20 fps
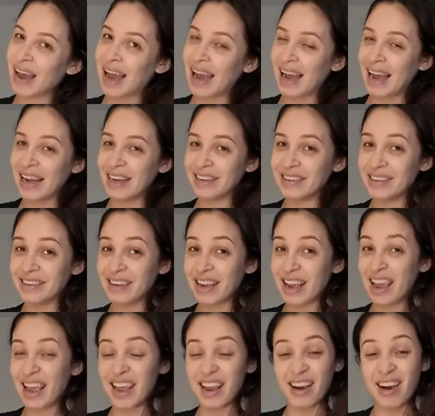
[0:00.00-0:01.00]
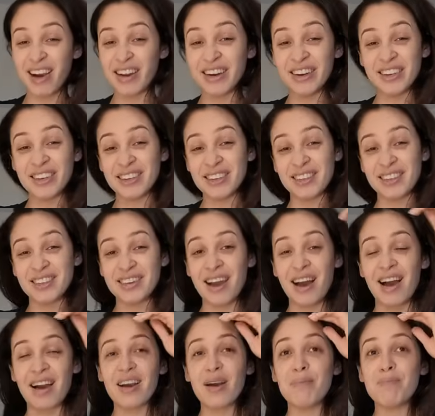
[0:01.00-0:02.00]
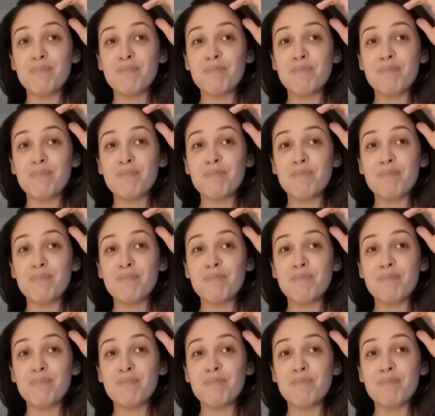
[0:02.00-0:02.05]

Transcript: and it kind of just stuck.